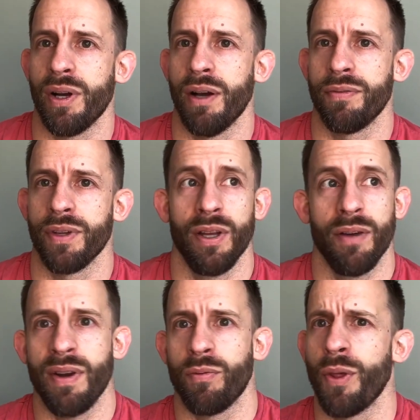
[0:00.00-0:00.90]
but I've
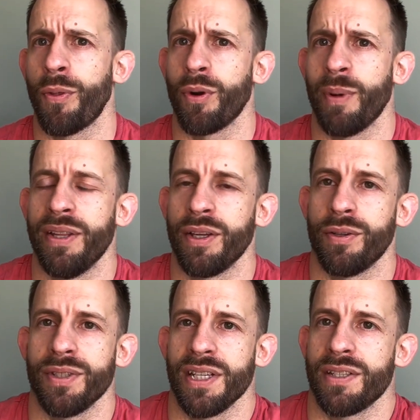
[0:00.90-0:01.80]
never really thought about it in the
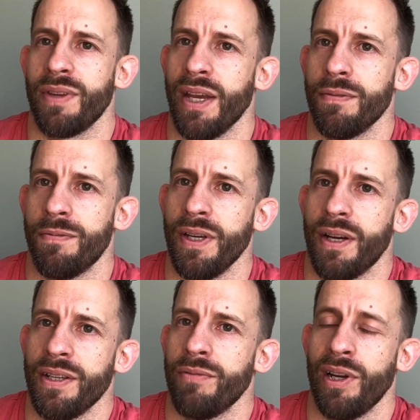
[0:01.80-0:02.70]
context of getting fit.
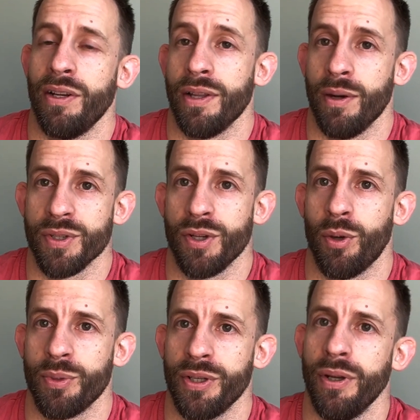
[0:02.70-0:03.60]
I didn't really know that was an
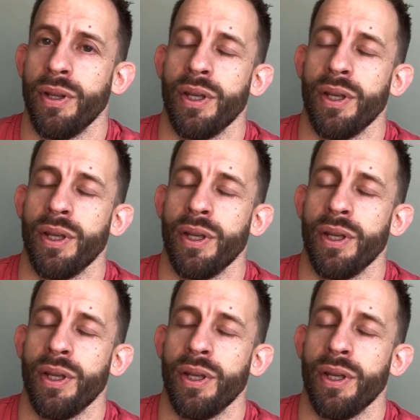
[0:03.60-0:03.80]
option.